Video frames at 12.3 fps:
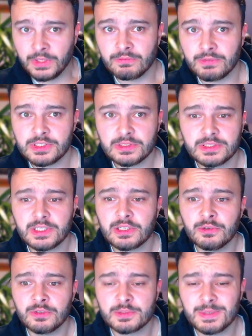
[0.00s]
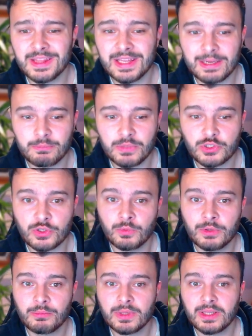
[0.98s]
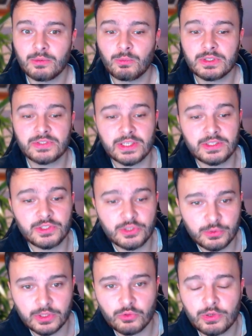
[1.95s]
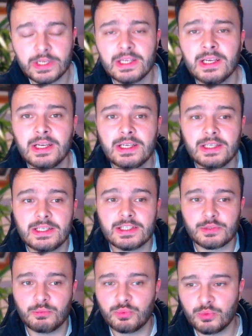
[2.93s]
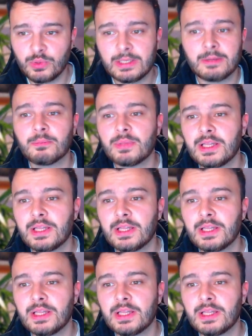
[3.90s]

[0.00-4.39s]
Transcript: And for Chelsea to go and spend that much on one player, whilst I do agree he is a brilliant